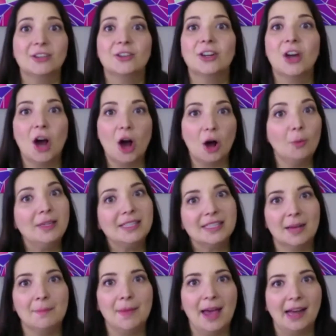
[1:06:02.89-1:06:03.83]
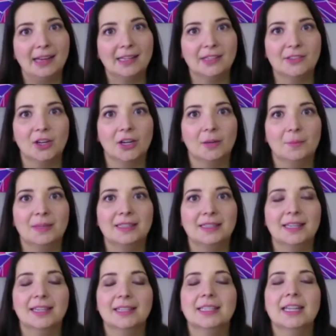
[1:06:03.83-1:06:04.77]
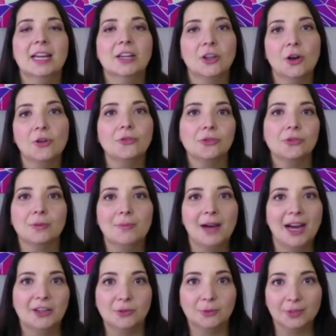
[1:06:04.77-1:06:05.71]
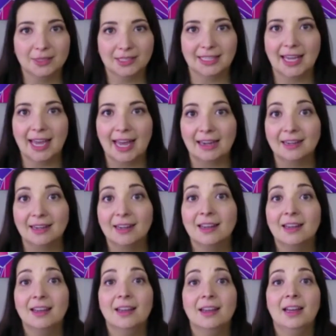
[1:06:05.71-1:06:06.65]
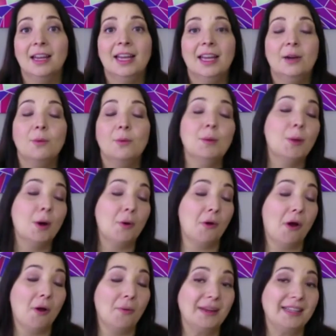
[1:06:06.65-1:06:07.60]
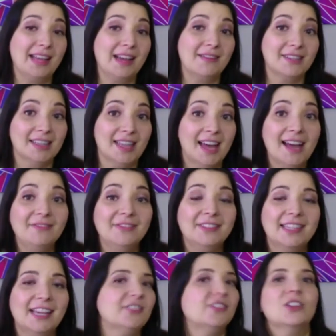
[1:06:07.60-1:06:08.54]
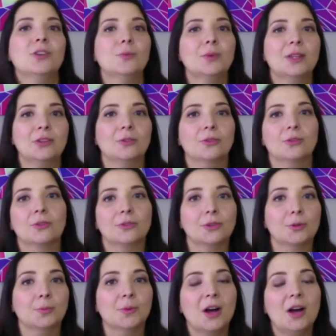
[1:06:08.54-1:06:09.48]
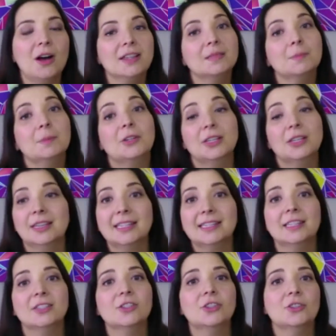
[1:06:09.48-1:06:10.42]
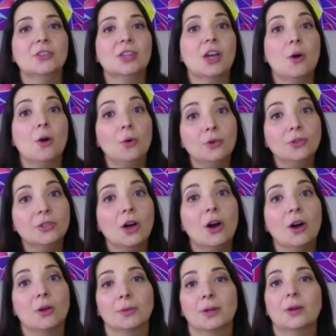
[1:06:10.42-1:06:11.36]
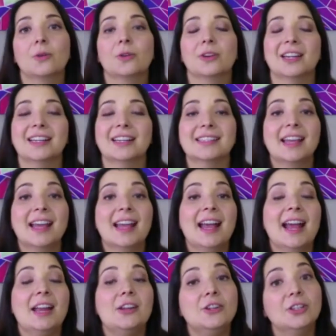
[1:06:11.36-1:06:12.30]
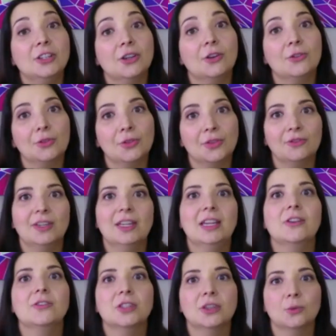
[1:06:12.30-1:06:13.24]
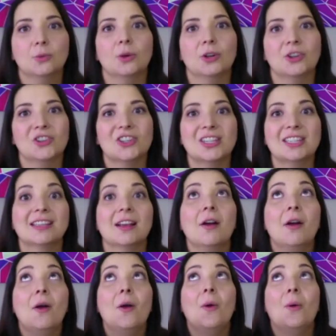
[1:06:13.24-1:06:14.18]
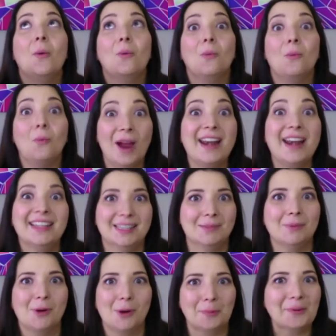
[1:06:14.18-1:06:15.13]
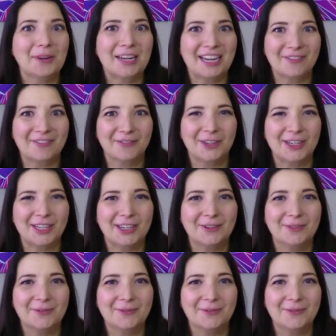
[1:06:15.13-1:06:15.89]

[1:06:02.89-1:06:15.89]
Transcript: You can always come back to Startup in 60 and go through the modules again. We won't always have a live session with group calls, but you can listen to the old call recordings and you can go through the videos and the worksheets when it's appropriate for you.